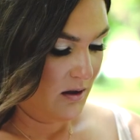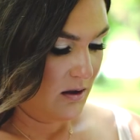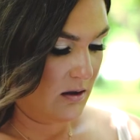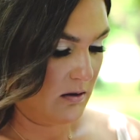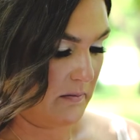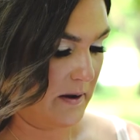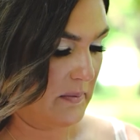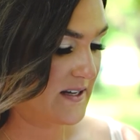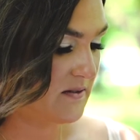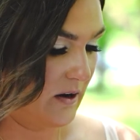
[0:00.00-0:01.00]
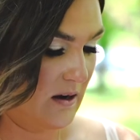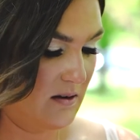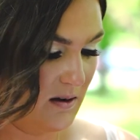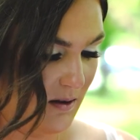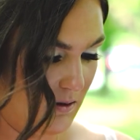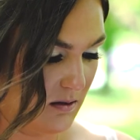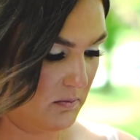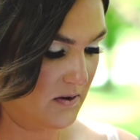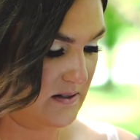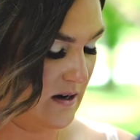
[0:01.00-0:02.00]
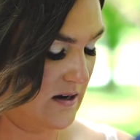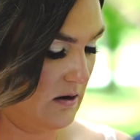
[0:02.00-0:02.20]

You're my best friend, the person I